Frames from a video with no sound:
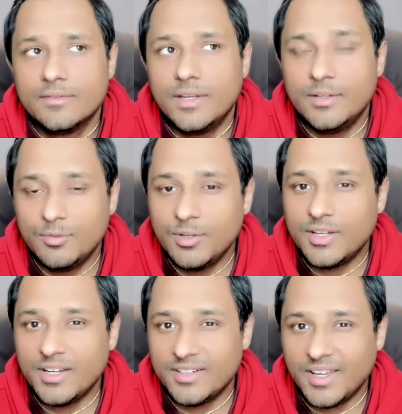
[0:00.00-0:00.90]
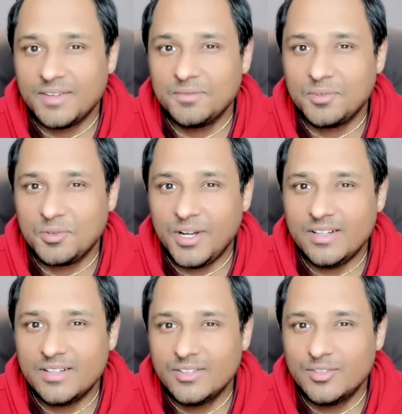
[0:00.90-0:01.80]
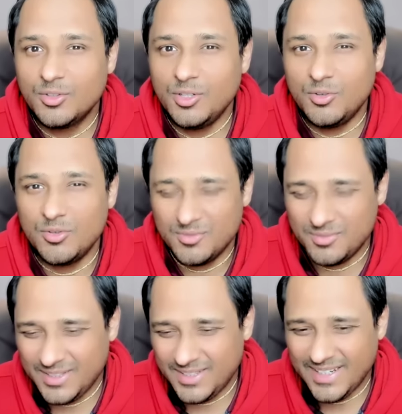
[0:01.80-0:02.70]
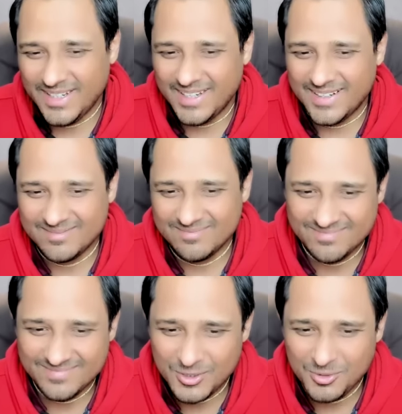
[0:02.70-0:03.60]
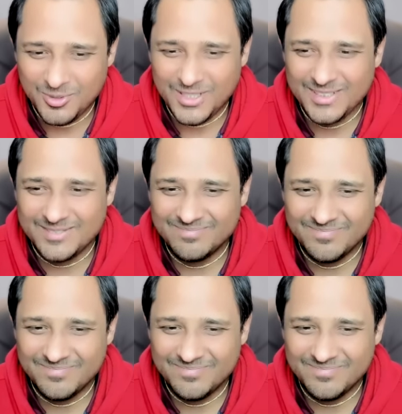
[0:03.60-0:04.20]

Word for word: it will take time. All right. So, Leo, take care. Don't worry.